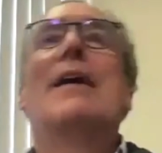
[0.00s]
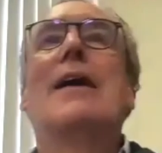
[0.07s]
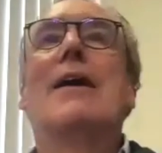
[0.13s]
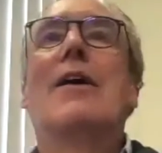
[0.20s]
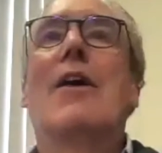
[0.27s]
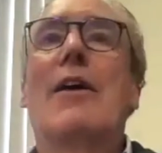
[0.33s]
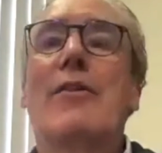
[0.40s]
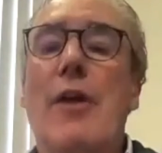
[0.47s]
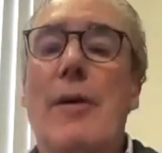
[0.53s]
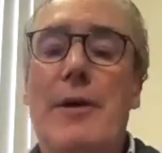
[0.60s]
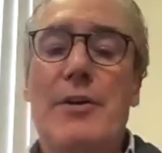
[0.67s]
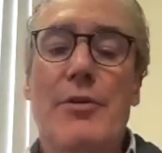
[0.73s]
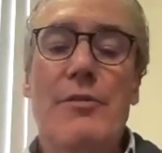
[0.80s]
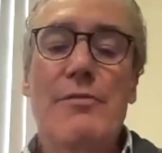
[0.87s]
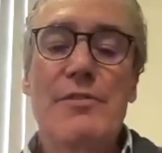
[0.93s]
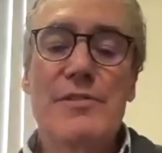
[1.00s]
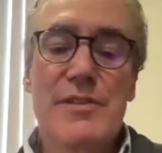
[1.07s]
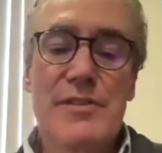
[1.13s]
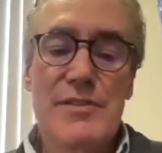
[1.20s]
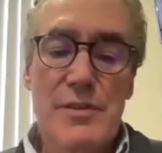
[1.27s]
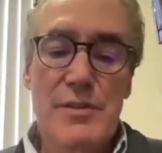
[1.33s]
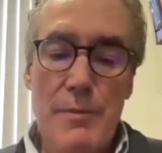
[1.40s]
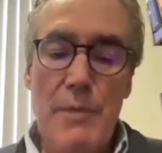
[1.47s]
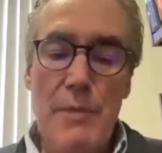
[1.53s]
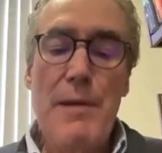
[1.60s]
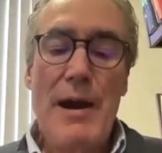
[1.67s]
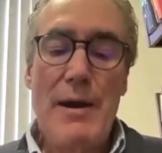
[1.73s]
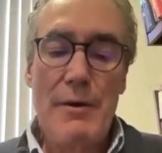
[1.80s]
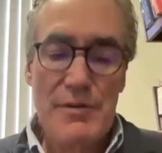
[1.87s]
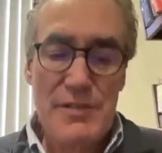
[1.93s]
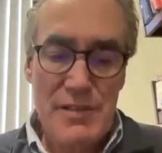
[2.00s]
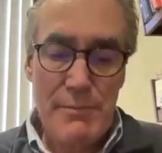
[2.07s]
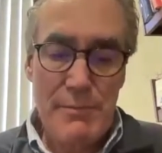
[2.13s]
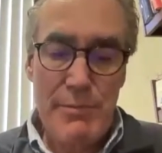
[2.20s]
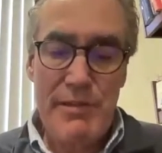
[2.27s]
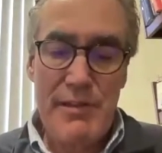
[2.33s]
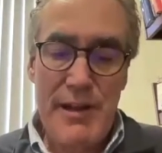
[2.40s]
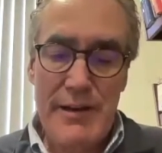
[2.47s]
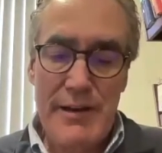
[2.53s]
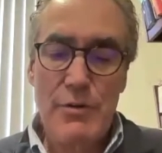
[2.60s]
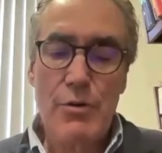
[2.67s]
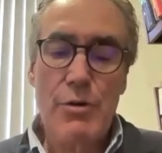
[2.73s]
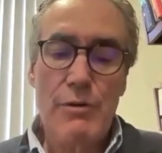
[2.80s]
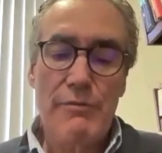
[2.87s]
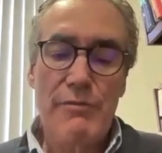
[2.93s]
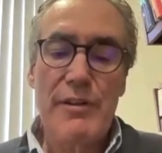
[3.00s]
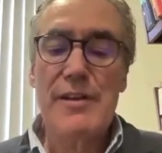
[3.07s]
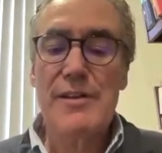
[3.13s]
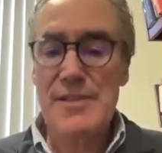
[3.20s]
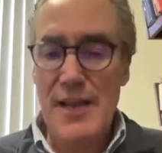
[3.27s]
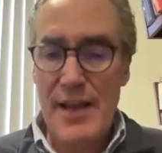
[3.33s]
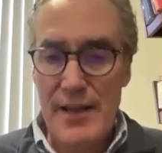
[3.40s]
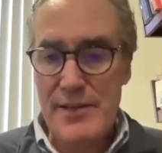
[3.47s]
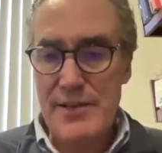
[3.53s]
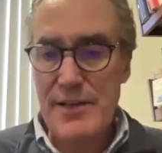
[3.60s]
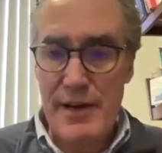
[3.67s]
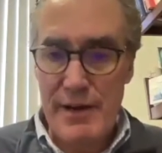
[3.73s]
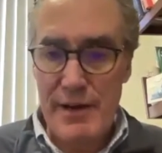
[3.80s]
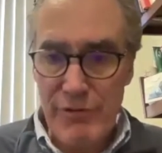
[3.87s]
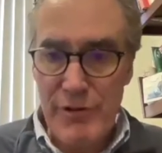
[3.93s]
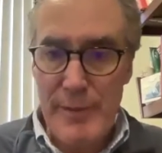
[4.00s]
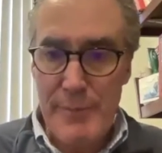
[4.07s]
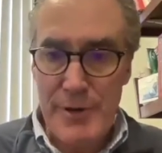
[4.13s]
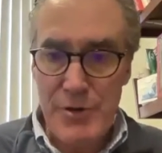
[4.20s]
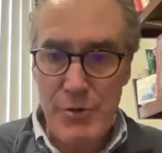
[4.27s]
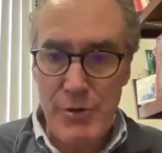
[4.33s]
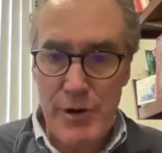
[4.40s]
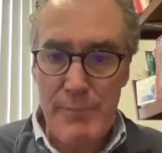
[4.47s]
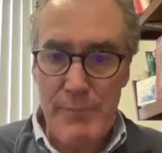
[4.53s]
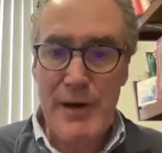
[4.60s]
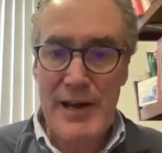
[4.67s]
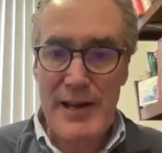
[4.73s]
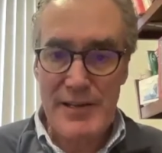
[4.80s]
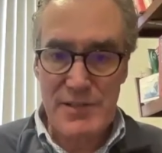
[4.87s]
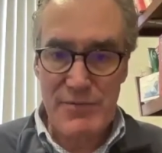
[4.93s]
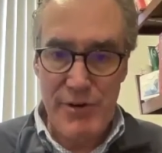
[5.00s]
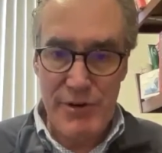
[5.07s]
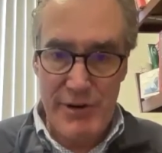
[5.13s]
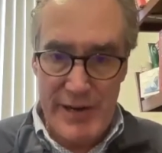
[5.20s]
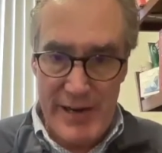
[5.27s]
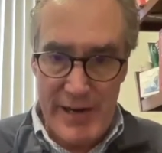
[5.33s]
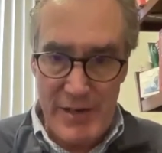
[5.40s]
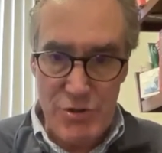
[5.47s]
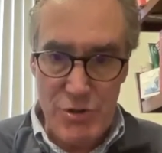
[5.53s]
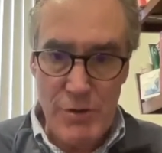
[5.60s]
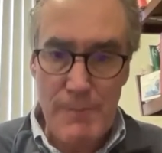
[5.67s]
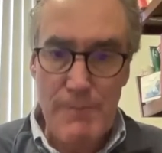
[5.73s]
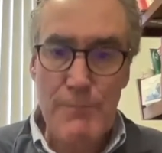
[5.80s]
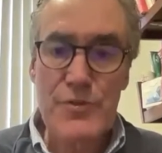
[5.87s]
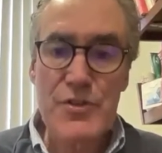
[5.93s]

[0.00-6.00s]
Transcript: uh, autonomic nervous system, the parasympathetic nerve, is anti inflammatory by its very nature.